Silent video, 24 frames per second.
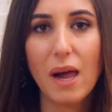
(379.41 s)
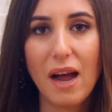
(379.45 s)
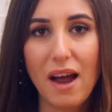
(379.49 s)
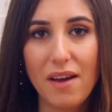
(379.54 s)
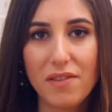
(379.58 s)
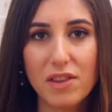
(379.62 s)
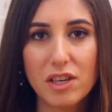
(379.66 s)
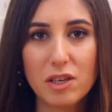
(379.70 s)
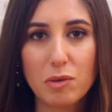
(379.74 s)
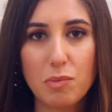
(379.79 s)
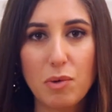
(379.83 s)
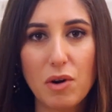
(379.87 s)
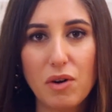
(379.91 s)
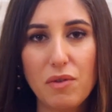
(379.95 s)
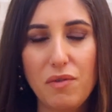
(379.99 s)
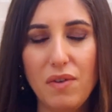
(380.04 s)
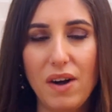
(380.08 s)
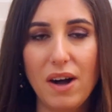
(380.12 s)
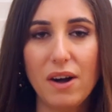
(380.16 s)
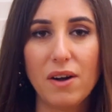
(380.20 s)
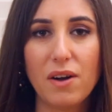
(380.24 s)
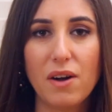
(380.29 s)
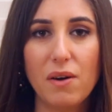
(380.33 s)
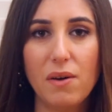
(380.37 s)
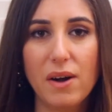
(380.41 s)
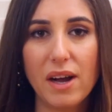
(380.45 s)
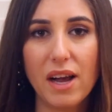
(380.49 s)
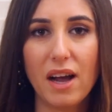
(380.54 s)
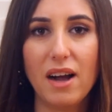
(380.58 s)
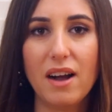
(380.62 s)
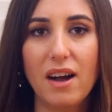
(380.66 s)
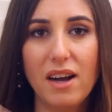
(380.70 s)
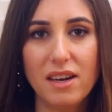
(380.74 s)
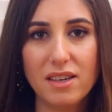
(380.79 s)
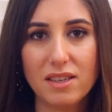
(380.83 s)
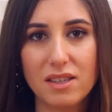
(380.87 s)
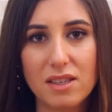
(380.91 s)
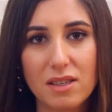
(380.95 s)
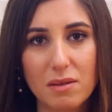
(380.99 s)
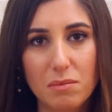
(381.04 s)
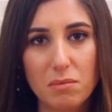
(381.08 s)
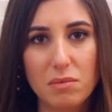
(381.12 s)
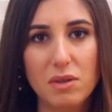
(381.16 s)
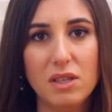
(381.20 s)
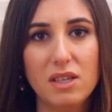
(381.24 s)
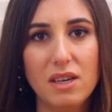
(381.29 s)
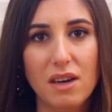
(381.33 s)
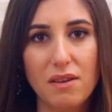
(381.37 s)
I had this profile going, I got
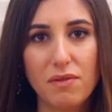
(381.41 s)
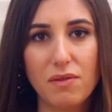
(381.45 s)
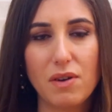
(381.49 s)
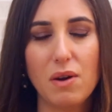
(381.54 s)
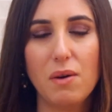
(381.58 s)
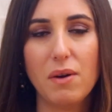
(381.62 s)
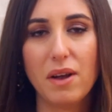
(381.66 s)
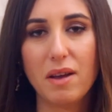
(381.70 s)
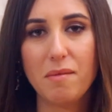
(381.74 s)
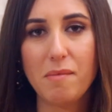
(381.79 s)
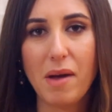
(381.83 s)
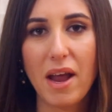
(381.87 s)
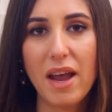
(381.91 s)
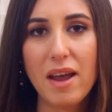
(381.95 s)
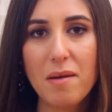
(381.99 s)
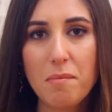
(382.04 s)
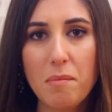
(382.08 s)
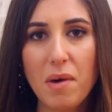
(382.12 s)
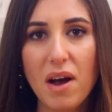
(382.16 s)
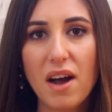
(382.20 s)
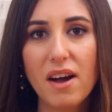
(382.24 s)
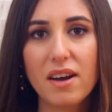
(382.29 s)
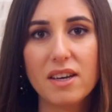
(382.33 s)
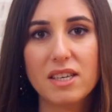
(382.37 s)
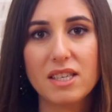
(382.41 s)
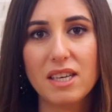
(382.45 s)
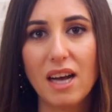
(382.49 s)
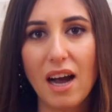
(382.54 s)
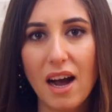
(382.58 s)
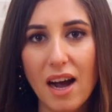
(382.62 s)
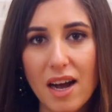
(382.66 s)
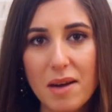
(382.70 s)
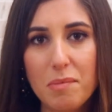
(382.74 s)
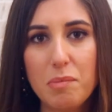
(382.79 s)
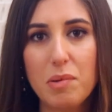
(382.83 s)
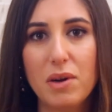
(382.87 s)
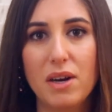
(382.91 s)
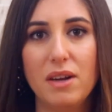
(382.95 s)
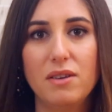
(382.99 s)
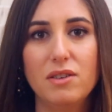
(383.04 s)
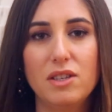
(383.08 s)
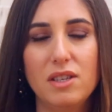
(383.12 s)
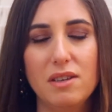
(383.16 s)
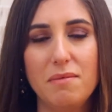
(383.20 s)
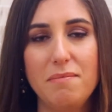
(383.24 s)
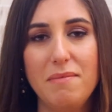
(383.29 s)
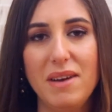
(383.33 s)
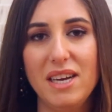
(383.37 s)
some stuff going in my inbox, I put
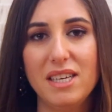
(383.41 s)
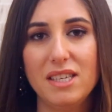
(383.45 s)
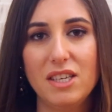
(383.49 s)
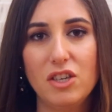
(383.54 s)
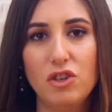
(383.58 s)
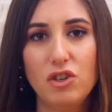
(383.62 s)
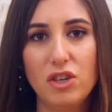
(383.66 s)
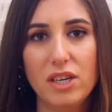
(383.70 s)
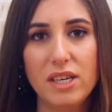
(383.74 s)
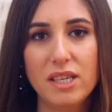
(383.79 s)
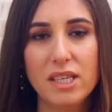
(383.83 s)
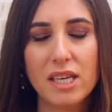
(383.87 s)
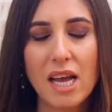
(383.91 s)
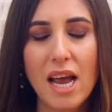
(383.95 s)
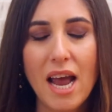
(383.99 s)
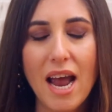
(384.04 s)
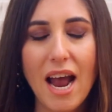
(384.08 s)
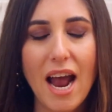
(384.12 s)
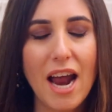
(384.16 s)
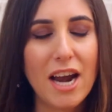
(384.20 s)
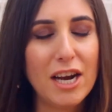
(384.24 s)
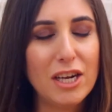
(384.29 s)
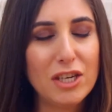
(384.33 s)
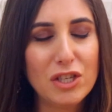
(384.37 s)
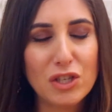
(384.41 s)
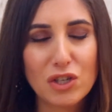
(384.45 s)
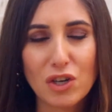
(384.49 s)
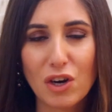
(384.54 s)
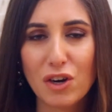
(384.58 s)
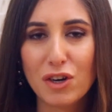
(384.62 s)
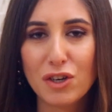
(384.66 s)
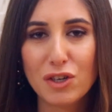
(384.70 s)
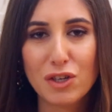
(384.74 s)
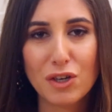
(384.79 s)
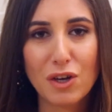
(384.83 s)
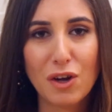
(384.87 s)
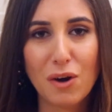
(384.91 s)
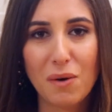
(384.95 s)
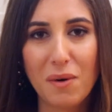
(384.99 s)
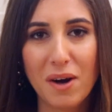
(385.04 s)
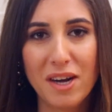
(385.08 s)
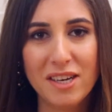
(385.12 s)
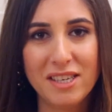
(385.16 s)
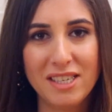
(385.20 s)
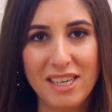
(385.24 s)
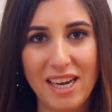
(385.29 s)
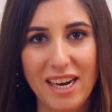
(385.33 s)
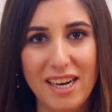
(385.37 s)
out some messages, and I started to go
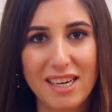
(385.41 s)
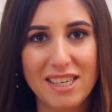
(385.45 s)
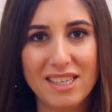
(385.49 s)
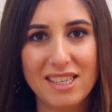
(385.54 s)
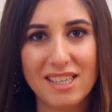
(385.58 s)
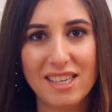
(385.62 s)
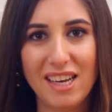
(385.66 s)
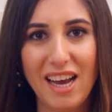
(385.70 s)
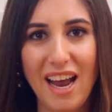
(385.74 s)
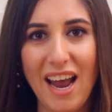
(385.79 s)
on dates.